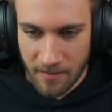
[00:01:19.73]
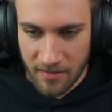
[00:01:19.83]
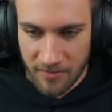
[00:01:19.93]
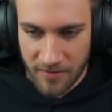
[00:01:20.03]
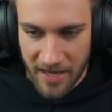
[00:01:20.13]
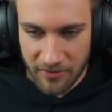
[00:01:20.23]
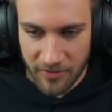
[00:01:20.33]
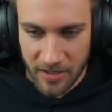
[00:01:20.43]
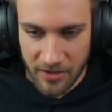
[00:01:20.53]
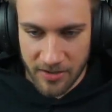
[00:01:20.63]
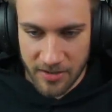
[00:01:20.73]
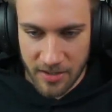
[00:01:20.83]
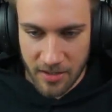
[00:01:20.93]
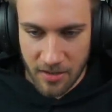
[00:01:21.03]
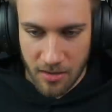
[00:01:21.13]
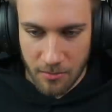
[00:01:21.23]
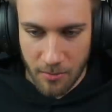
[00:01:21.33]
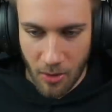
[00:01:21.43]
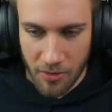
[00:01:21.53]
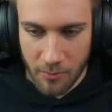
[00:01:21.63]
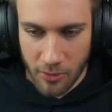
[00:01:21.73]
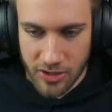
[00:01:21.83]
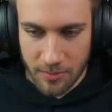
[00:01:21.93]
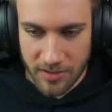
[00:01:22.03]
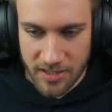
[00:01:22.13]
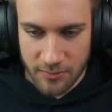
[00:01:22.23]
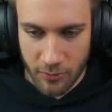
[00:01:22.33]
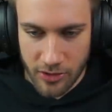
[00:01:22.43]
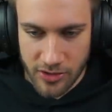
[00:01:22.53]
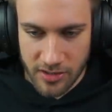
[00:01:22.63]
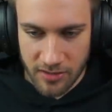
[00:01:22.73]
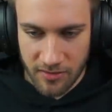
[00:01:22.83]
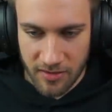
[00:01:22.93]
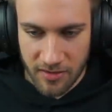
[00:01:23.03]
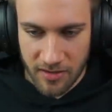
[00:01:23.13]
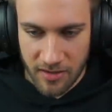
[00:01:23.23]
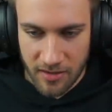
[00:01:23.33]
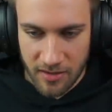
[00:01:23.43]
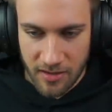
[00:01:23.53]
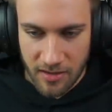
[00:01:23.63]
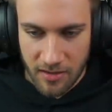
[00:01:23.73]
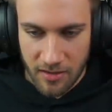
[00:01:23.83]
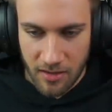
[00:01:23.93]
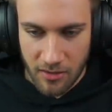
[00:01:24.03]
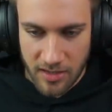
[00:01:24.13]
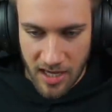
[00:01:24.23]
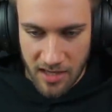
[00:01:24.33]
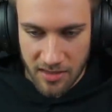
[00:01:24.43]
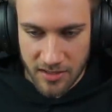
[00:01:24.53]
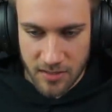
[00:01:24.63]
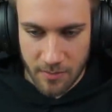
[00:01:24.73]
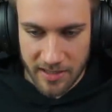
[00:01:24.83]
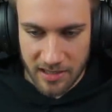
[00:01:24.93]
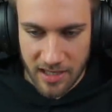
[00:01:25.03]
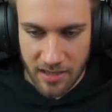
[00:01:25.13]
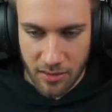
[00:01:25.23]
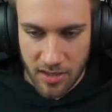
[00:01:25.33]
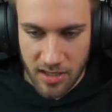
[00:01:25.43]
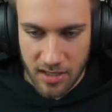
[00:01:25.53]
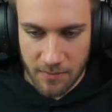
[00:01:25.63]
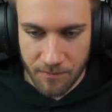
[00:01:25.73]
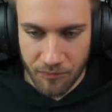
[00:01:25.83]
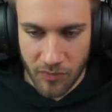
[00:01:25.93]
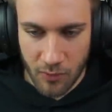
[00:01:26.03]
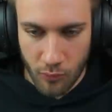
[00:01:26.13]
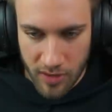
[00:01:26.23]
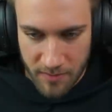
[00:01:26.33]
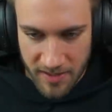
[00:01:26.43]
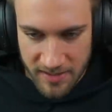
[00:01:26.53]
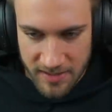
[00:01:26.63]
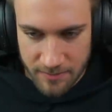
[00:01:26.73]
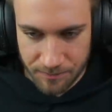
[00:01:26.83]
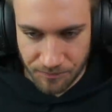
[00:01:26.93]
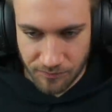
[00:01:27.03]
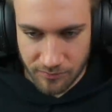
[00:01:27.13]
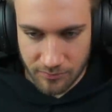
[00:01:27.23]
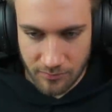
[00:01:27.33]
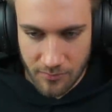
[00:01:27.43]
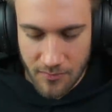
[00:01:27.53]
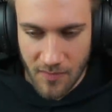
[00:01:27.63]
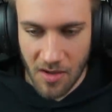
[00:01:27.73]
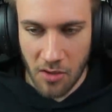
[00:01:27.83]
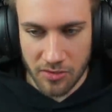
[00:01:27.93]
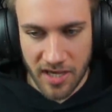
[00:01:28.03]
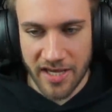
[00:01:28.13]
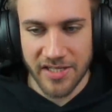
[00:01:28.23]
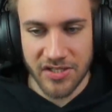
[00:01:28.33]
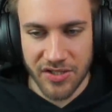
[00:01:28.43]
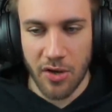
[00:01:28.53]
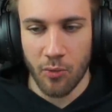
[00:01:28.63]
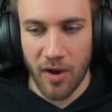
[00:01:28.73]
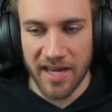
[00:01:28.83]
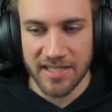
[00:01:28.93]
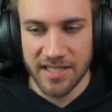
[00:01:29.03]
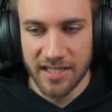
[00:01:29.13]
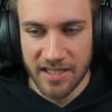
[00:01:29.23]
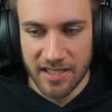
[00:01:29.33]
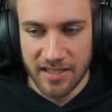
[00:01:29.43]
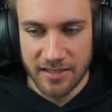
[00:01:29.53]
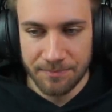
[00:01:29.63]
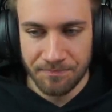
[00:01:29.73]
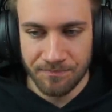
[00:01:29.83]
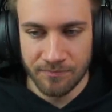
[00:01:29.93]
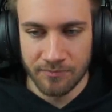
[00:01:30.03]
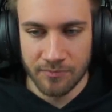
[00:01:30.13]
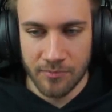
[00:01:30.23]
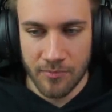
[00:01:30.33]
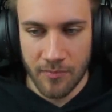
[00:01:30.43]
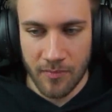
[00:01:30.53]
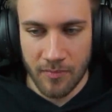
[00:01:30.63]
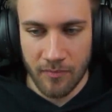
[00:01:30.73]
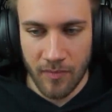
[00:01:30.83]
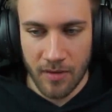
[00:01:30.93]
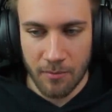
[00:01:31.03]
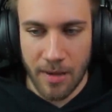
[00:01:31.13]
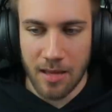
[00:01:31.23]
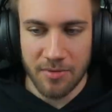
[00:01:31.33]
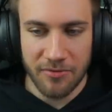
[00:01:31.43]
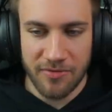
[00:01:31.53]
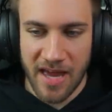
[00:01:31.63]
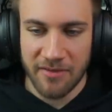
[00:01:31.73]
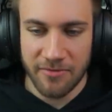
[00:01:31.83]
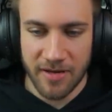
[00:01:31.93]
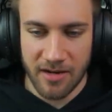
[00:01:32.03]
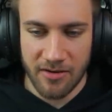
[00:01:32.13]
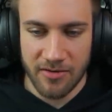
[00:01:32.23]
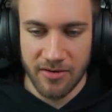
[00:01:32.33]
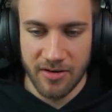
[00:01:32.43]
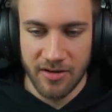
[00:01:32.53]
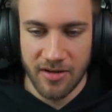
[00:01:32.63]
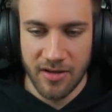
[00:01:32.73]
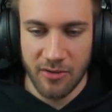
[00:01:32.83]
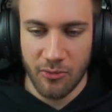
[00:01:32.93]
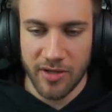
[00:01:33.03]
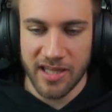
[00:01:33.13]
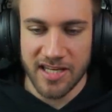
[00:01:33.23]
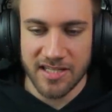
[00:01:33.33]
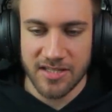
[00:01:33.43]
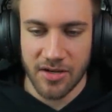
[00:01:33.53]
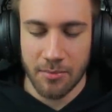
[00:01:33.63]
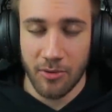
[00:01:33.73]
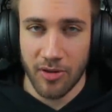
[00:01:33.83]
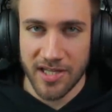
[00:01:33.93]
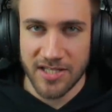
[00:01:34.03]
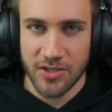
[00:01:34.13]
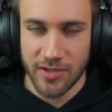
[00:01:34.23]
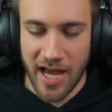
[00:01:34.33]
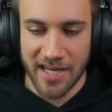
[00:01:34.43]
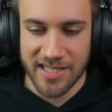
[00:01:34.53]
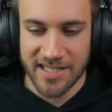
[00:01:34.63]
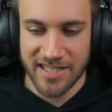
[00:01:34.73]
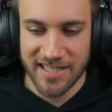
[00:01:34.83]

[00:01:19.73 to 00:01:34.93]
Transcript: Fanfare. More and more Japanese version. Okay, the instrumental and the remix. Okay, so wait. Hmm. Maybe fanfare really is gonna be released tonight.